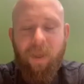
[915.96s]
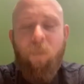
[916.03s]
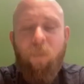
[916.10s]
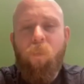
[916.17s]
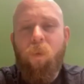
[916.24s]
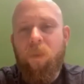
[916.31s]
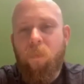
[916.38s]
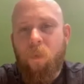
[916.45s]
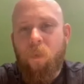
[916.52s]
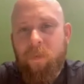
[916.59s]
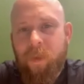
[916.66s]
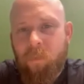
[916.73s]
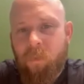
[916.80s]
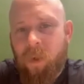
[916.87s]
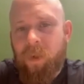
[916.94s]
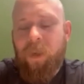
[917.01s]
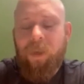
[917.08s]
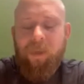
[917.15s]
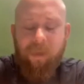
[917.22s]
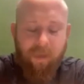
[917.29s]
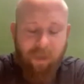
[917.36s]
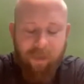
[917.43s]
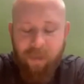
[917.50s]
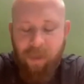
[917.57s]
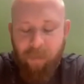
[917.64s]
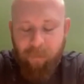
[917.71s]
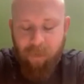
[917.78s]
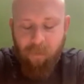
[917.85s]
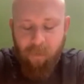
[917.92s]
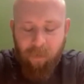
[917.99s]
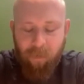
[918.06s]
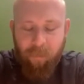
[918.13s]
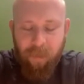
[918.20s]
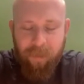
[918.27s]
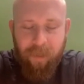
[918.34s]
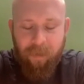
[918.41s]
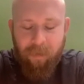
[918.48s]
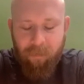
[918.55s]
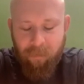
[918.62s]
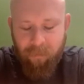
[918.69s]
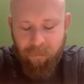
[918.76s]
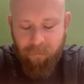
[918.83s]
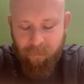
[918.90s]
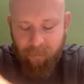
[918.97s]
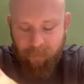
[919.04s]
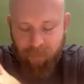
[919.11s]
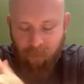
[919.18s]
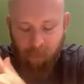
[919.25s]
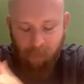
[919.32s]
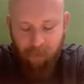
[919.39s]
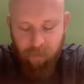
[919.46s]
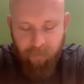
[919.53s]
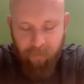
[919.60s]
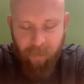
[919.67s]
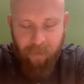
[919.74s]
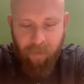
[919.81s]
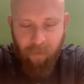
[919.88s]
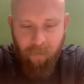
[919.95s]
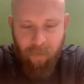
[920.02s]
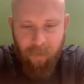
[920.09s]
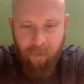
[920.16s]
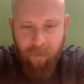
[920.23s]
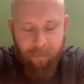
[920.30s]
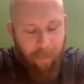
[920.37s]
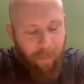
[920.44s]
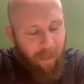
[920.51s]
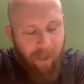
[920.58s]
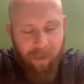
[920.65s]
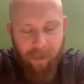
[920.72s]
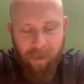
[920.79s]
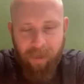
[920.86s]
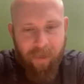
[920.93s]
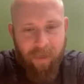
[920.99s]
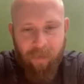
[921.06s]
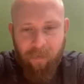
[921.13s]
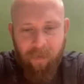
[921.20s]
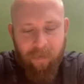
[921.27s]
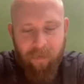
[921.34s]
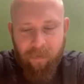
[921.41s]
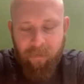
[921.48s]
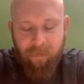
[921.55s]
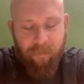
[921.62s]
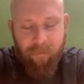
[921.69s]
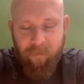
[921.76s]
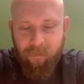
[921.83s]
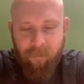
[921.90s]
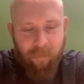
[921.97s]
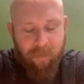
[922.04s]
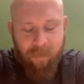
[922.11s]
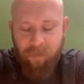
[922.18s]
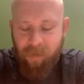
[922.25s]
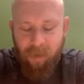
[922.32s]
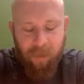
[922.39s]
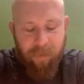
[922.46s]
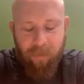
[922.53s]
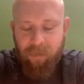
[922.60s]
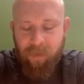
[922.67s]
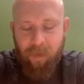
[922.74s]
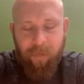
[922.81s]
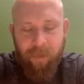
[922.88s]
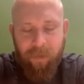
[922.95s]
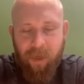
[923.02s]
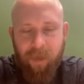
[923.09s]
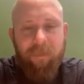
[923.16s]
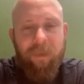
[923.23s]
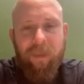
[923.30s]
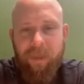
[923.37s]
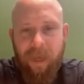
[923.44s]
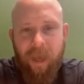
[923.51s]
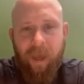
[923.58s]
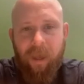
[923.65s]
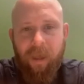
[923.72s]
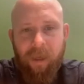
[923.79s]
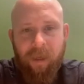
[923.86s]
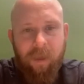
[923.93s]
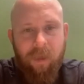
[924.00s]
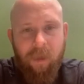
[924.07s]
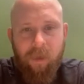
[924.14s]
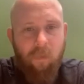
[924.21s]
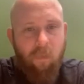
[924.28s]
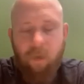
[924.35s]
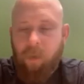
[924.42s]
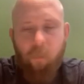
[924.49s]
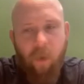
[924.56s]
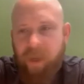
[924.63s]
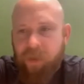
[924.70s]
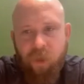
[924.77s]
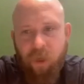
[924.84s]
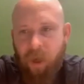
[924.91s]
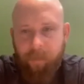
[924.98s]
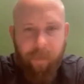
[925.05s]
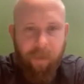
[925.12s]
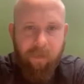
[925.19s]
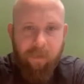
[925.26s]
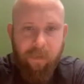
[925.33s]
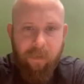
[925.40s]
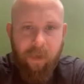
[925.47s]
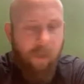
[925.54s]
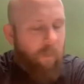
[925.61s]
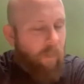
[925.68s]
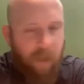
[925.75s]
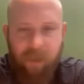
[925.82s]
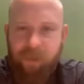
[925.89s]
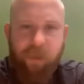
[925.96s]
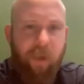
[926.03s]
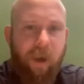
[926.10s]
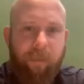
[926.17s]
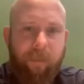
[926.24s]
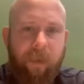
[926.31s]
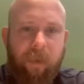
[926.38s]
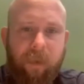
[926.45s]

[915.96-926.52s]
one thing, Rhonda, not to keep you on there or prolong the video. I hear it, God knows how many times a day. Well, I'm rate shopping. I'm rate shopping.